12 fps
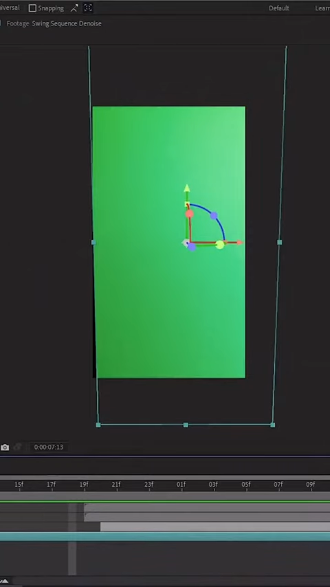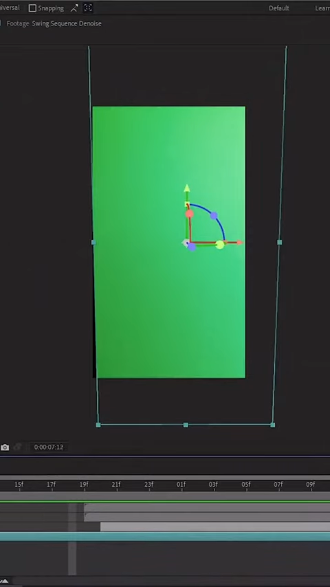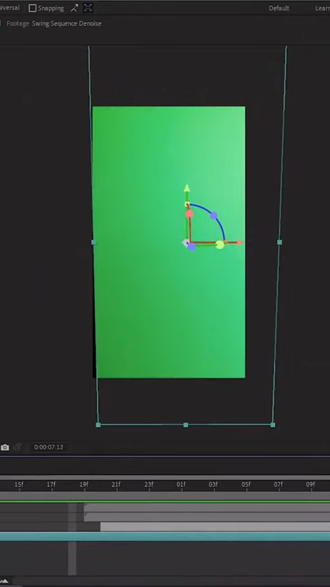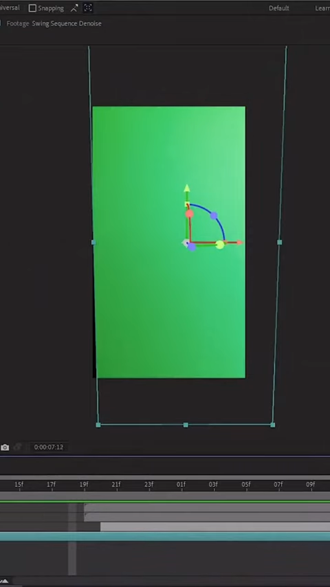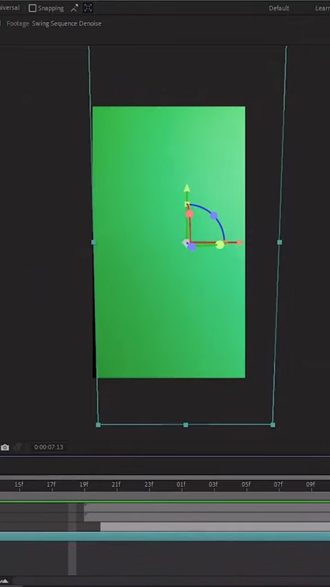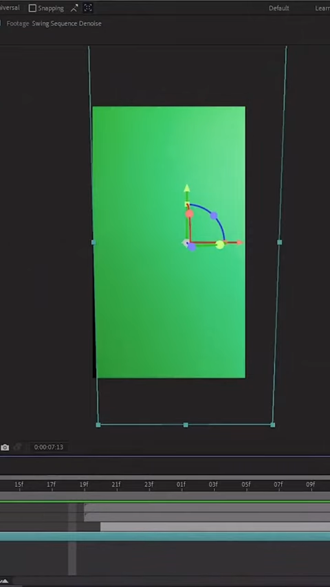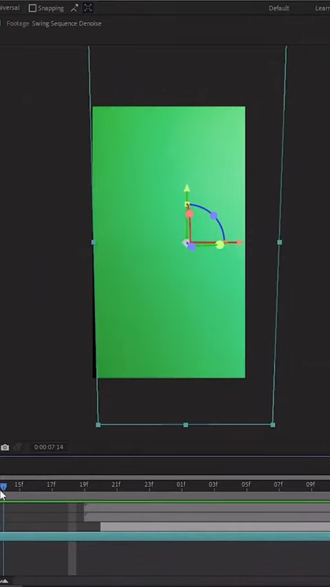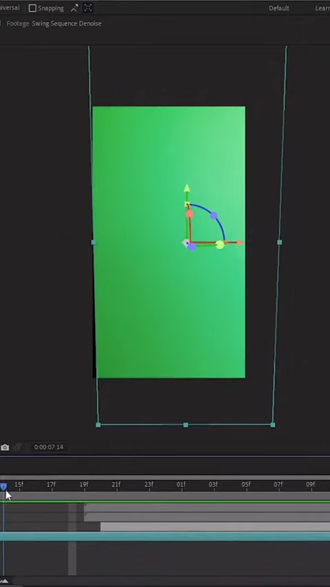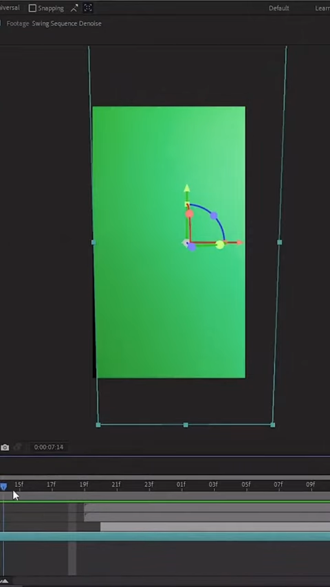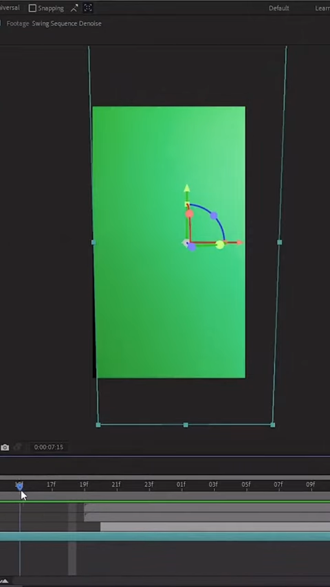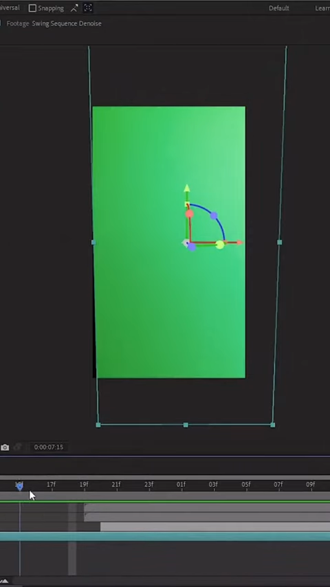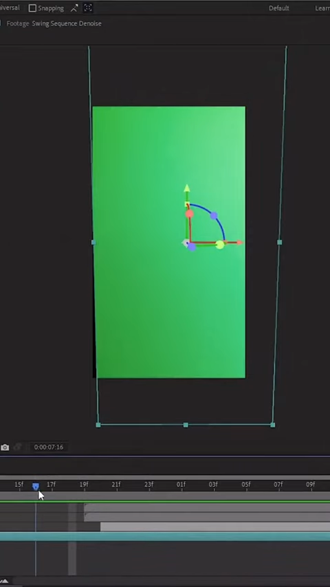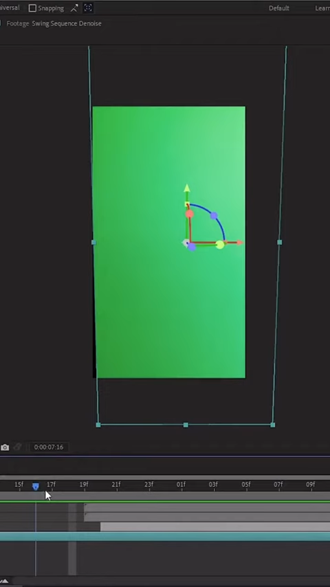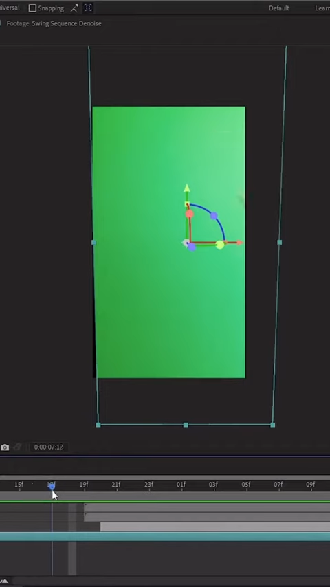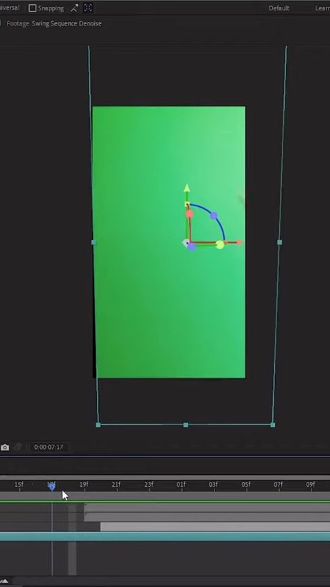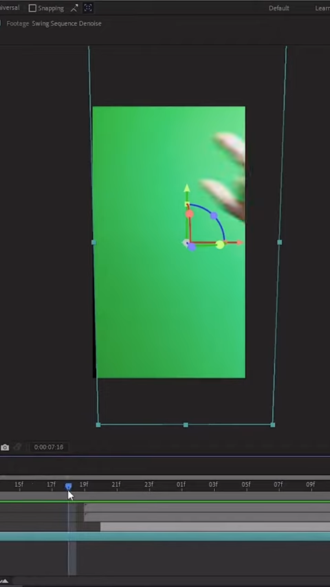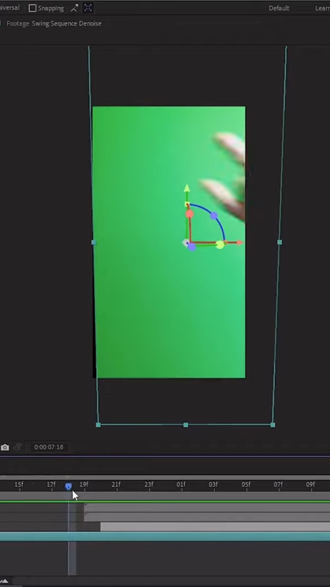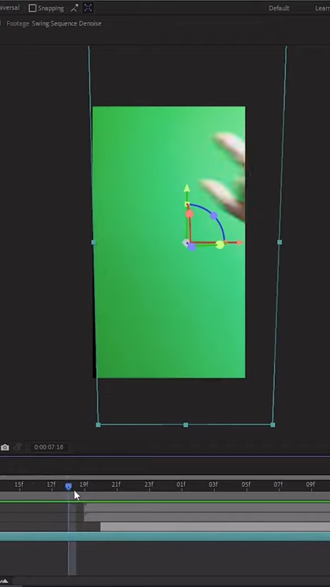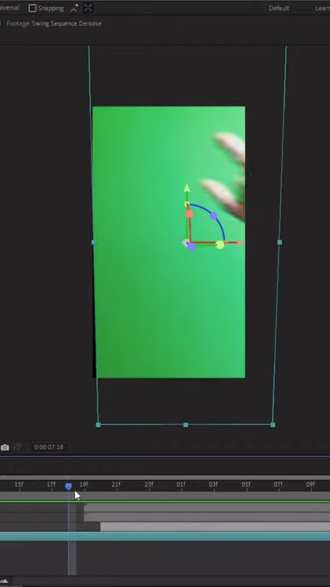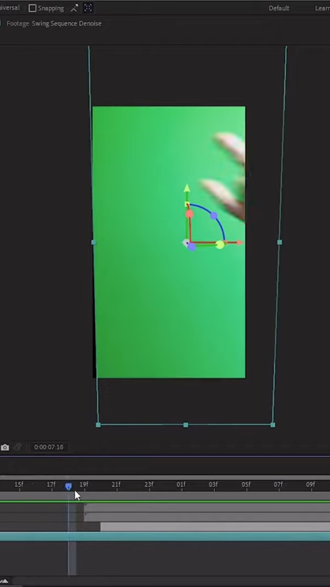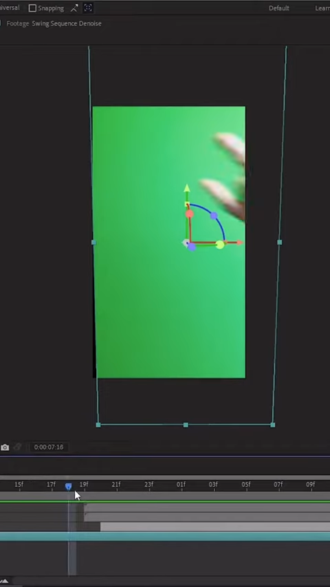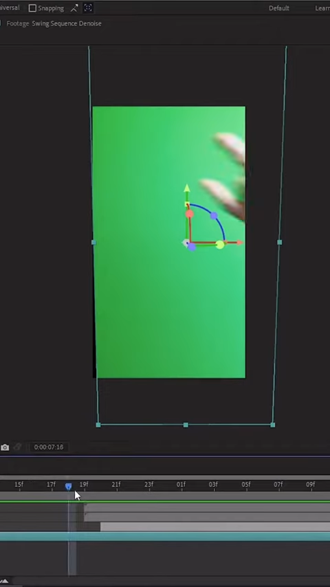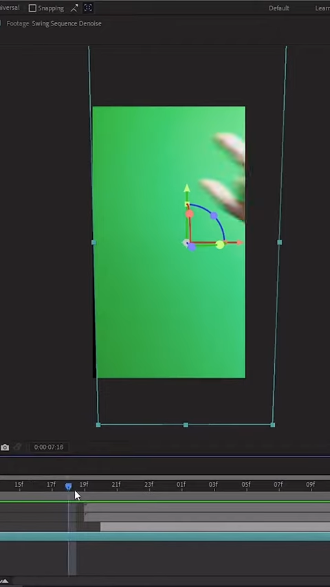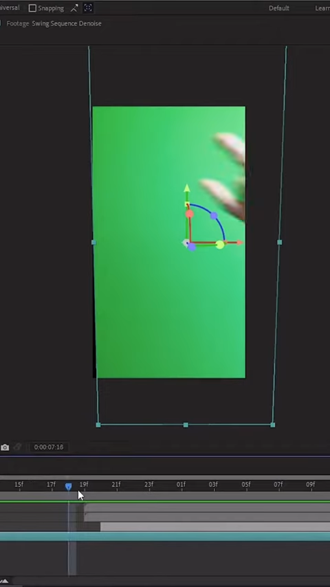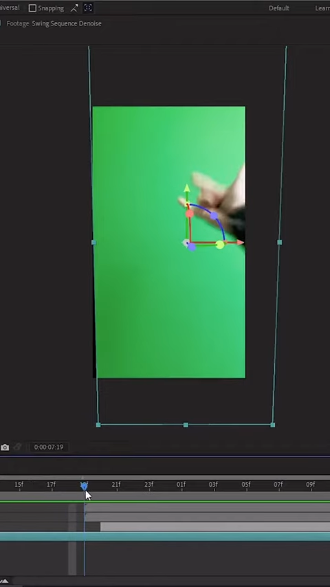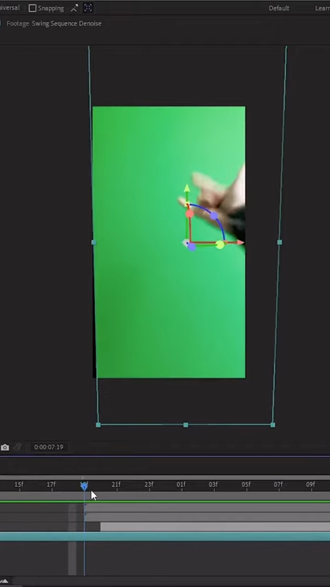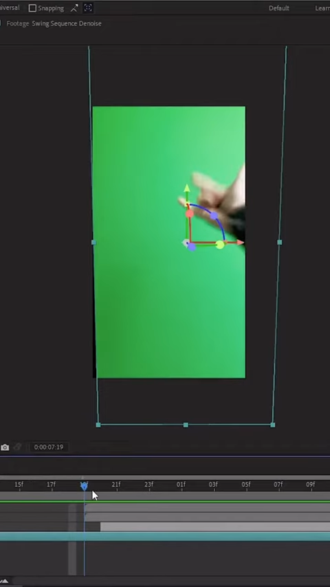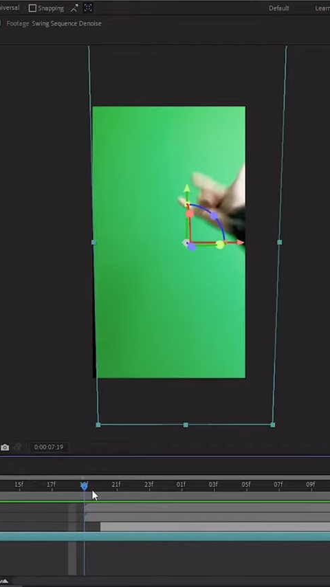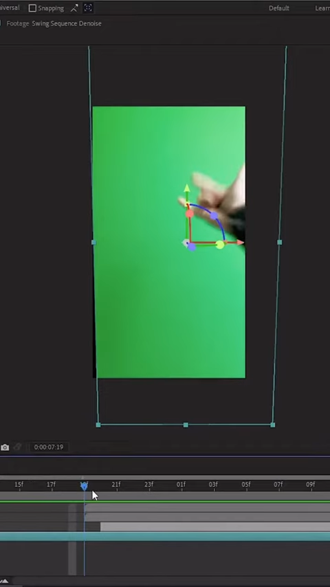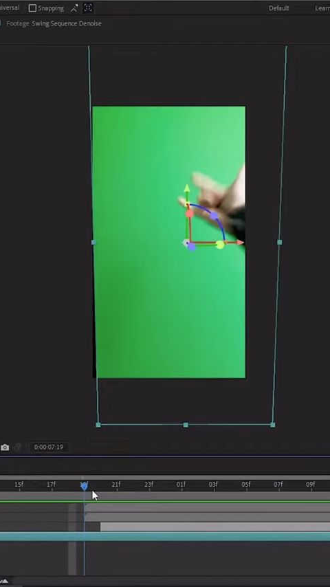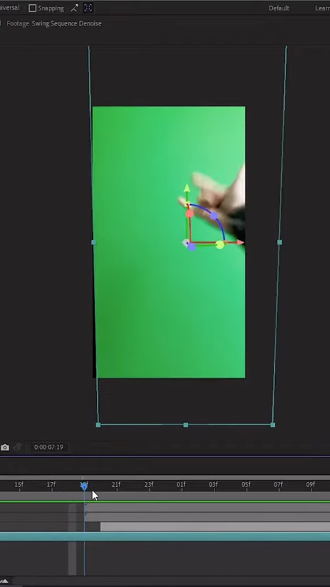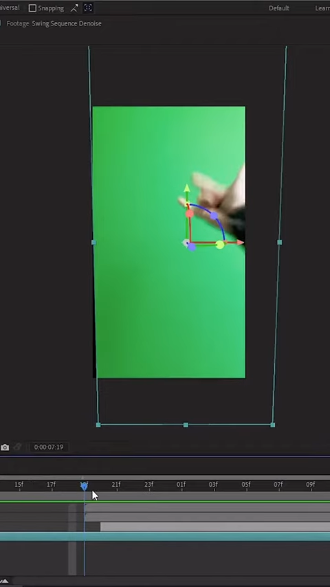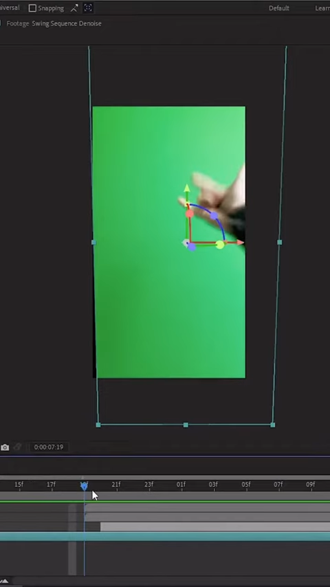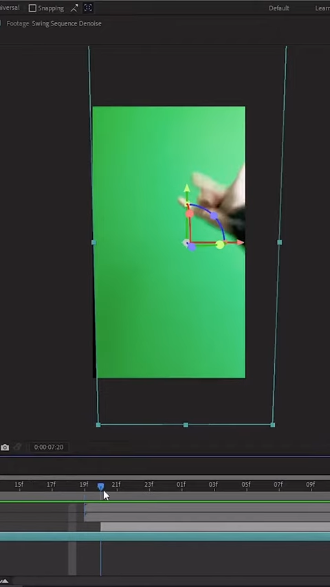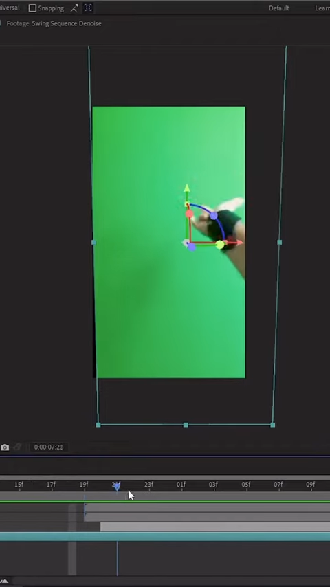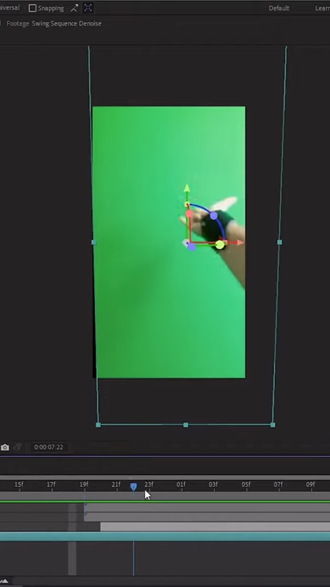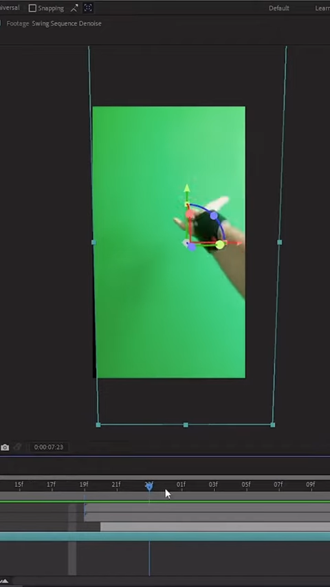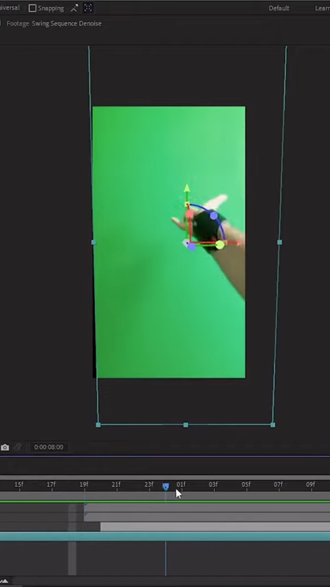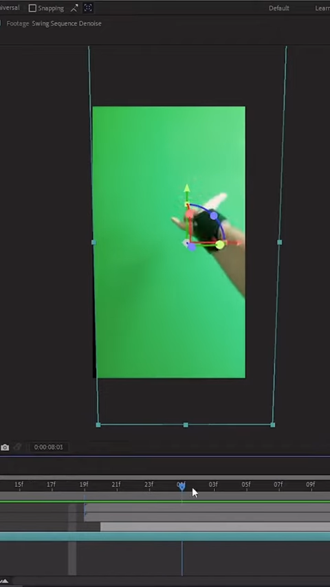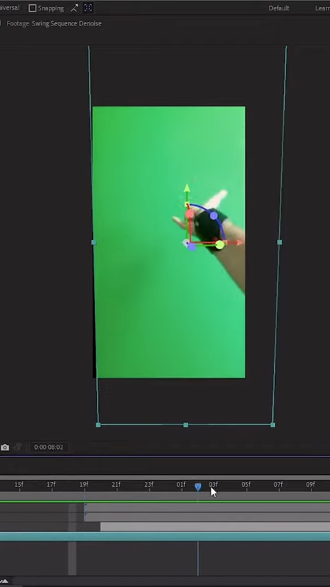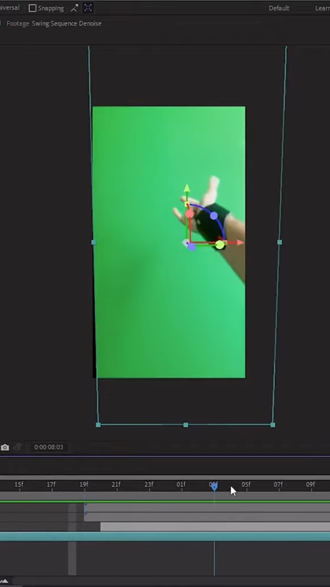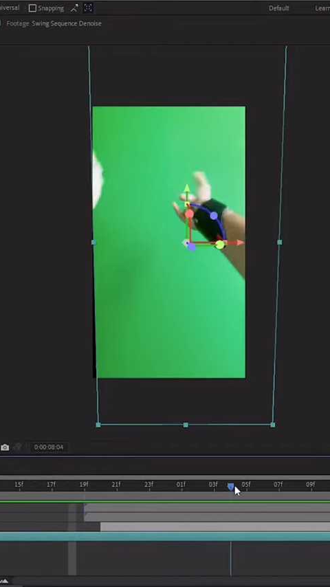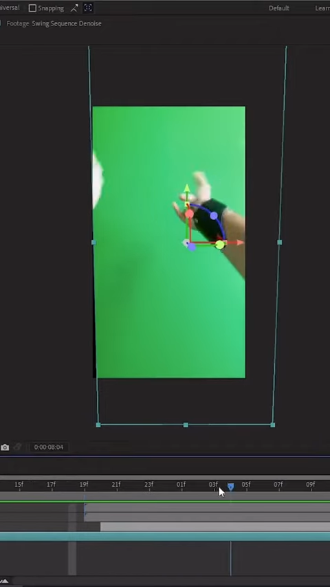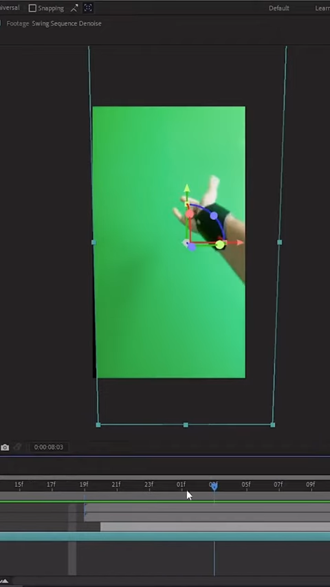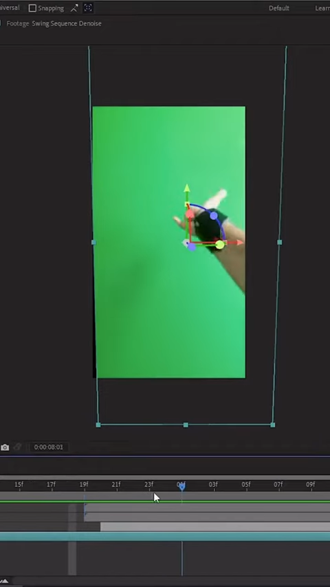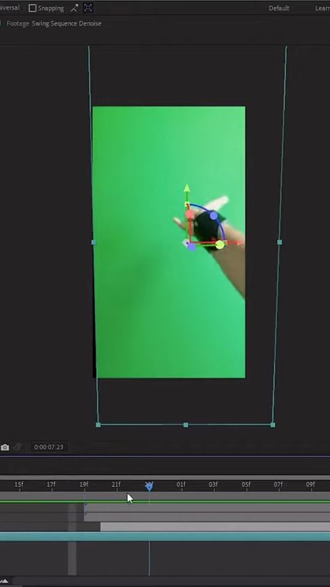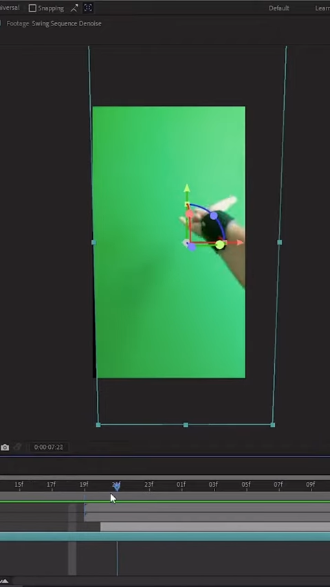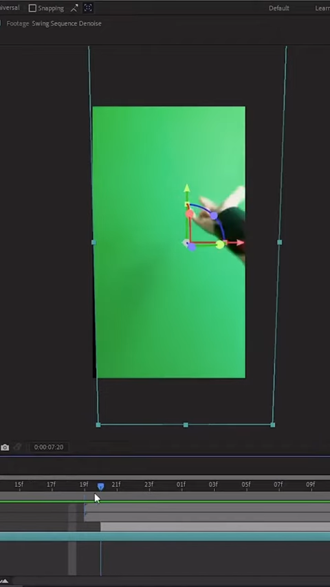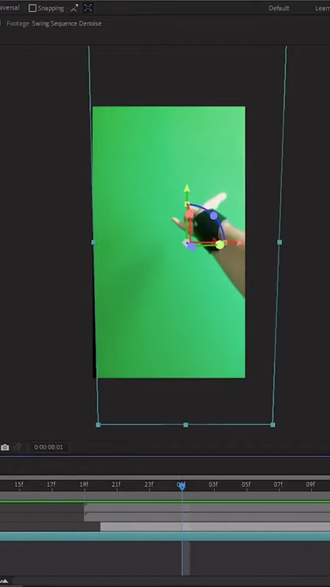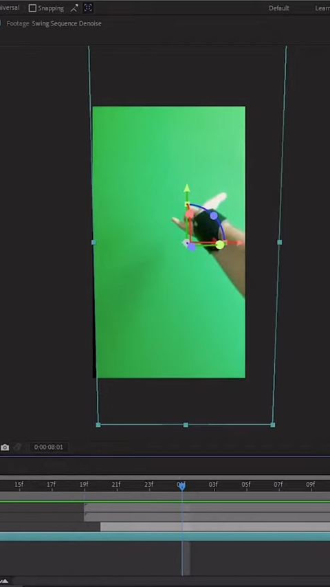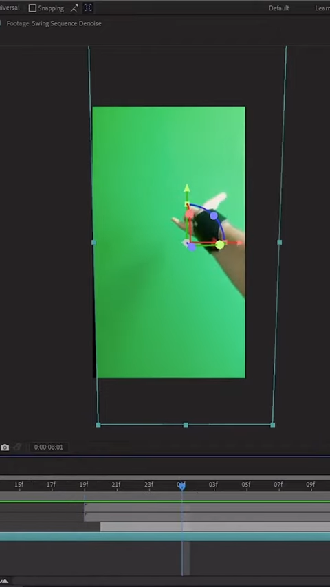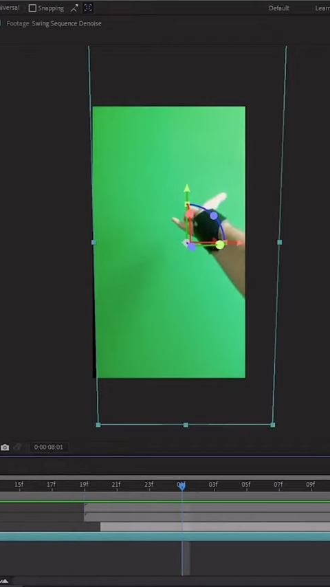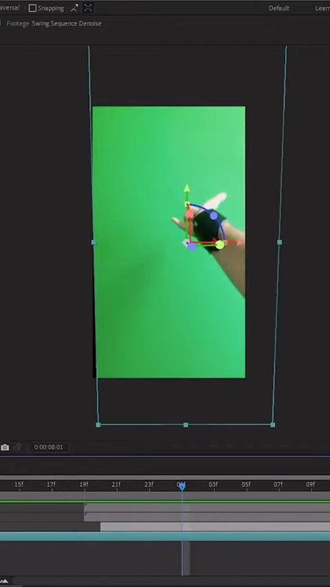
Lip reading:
Nobody's mouth can be seen.